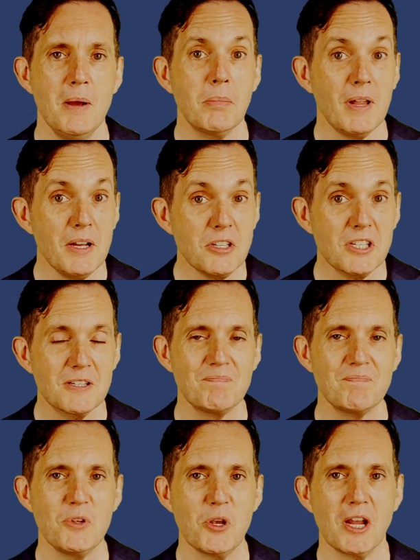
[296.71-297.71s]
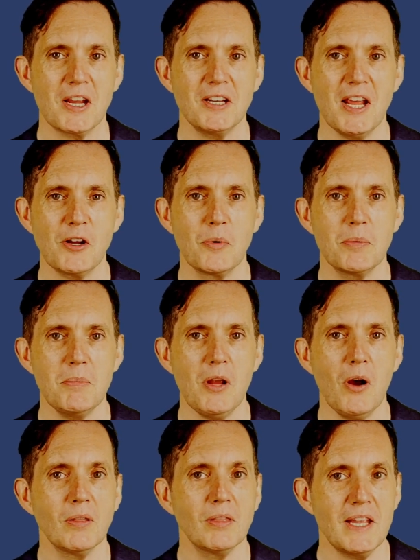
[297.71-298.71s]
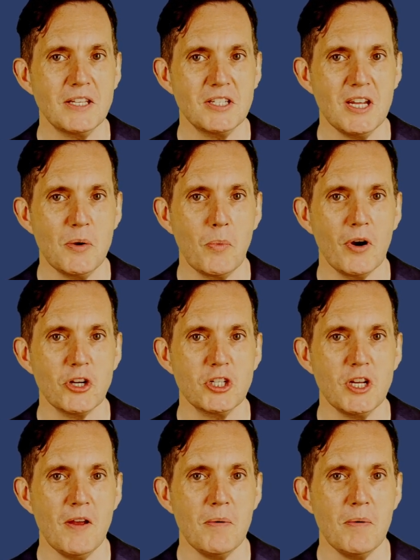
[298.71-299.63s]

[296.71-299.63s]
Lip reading: Plus, you can connect with me on LinkedIn, where I share